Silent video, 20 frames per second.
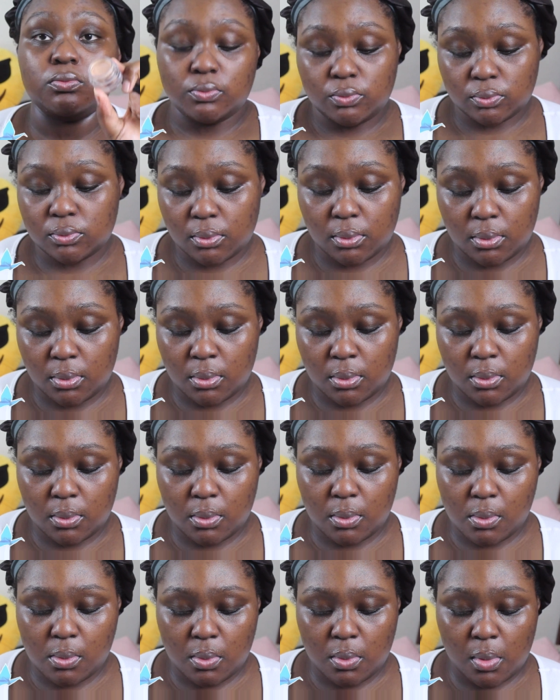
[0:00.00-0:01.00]
greasy
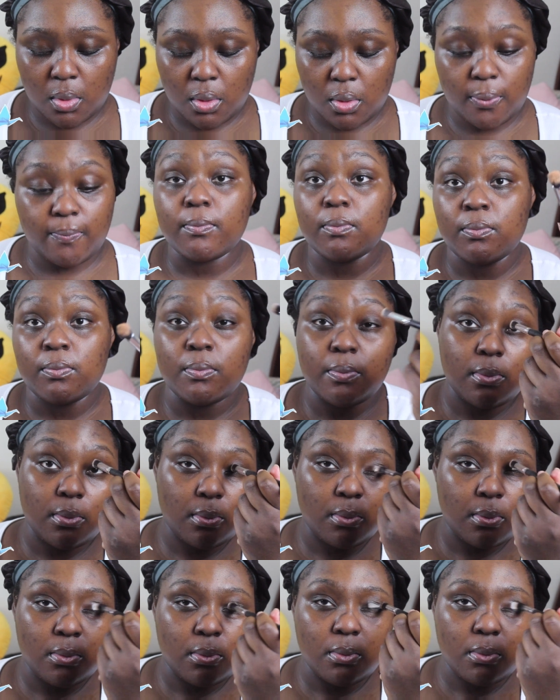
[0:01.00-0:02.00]
looking. So I apply
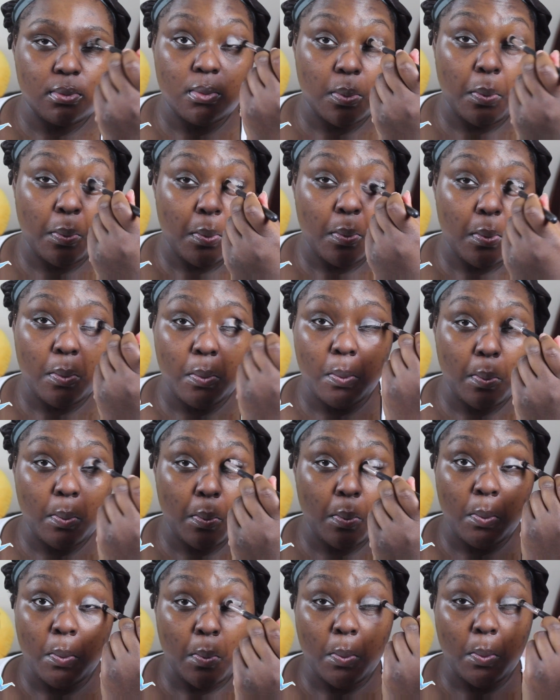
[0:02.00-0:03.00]
that on and rub it
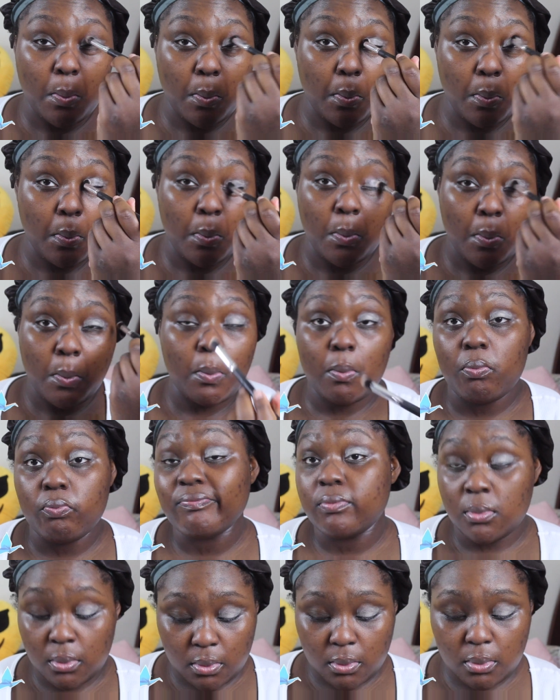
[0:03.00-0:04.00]
in. Then I
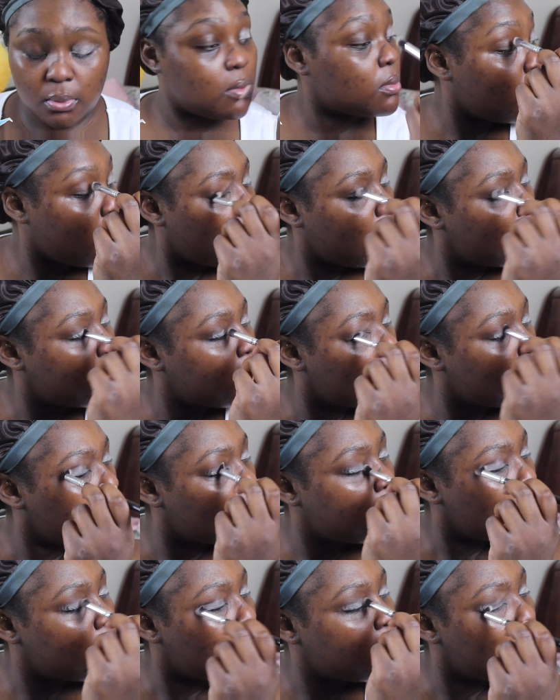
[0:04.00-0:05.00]
go in with
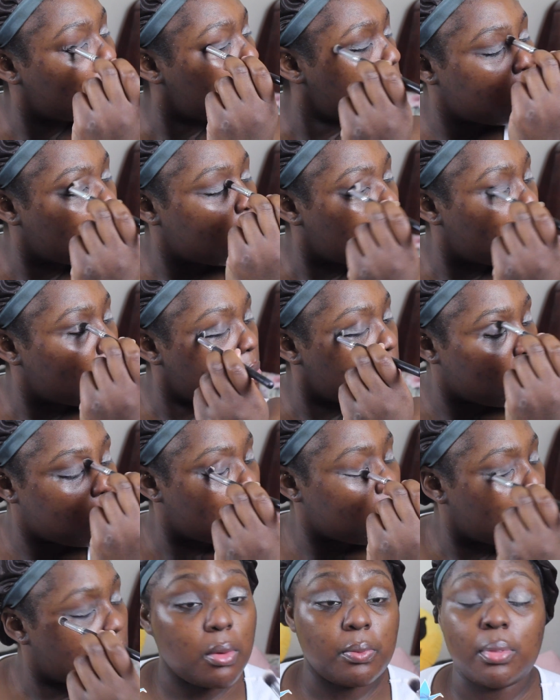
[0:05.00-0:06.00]
my
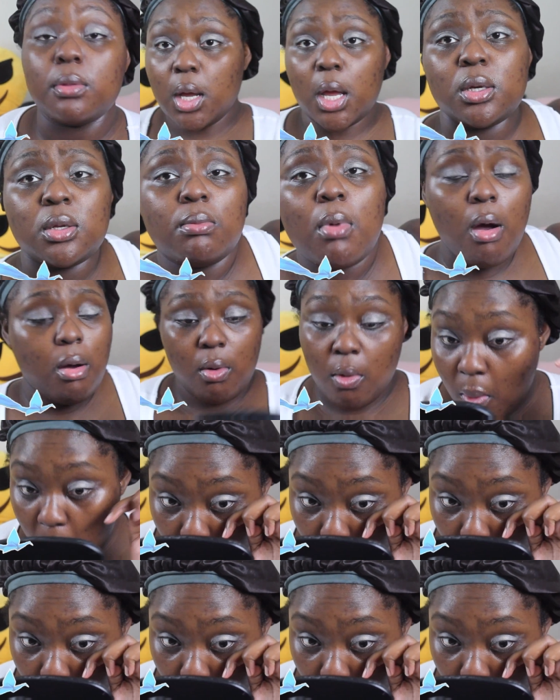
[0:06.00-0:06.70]
NYX eye